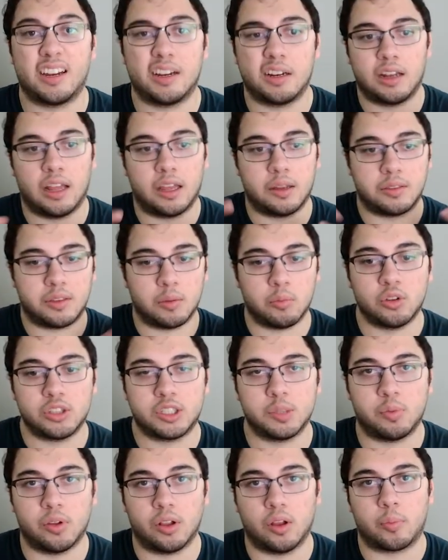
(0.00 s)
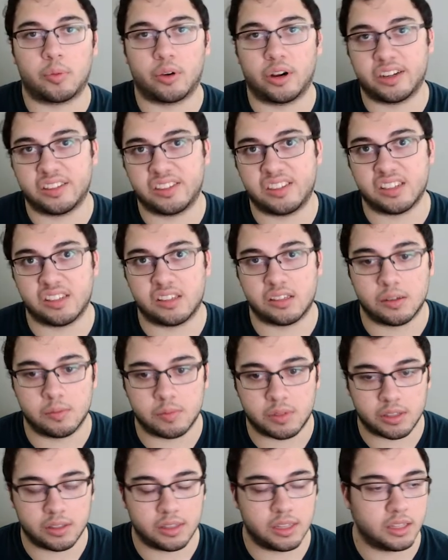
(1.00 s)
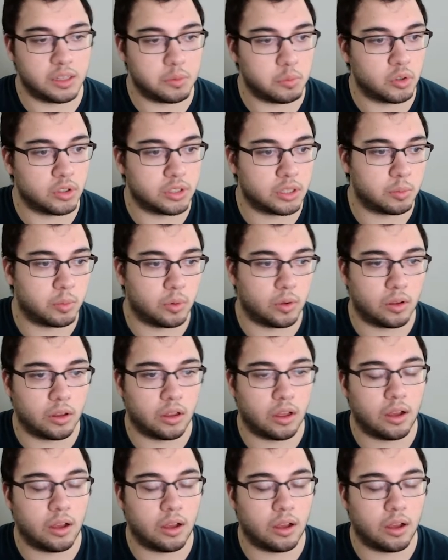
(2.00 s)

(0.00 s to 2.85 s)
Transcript: like the multiple operating systems and then the multiple